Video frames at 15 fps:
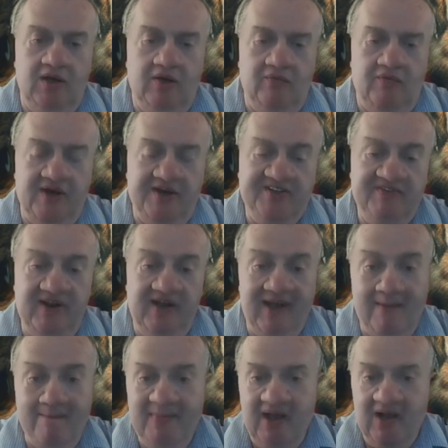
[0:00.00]
Reactivity
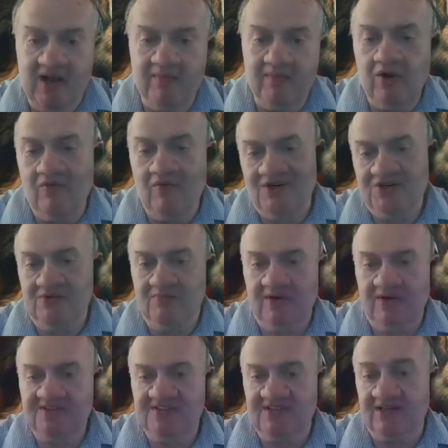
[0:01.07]
can become aggression, but
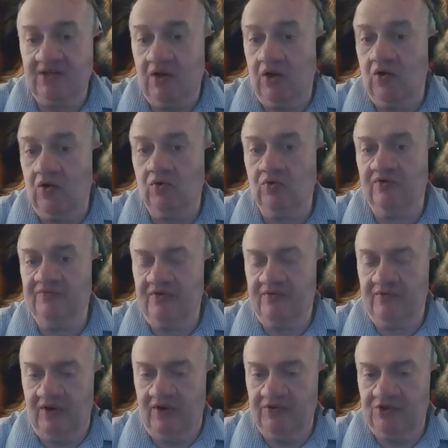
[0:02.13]
it's not the goal of the
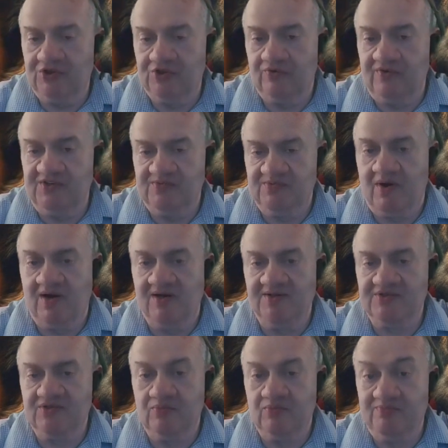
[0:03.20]
initial response
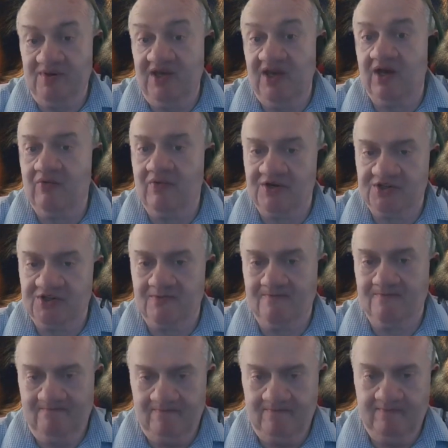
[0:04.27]
to be aggression.
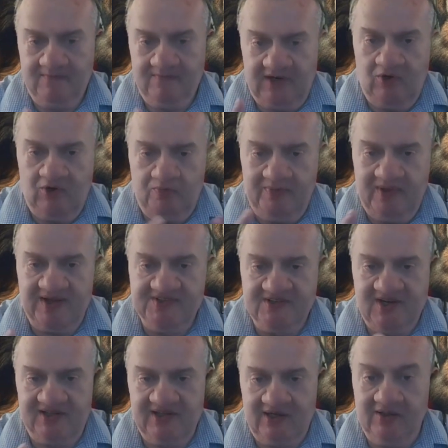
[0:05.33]
I hope that's
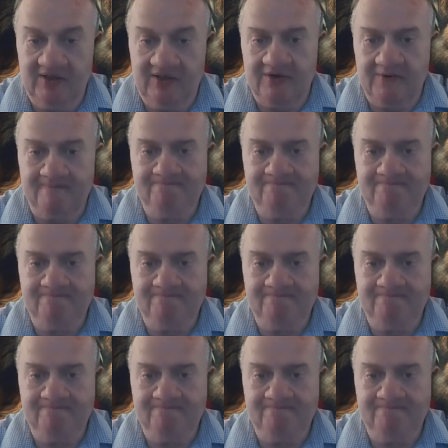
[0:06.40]
kind of clear.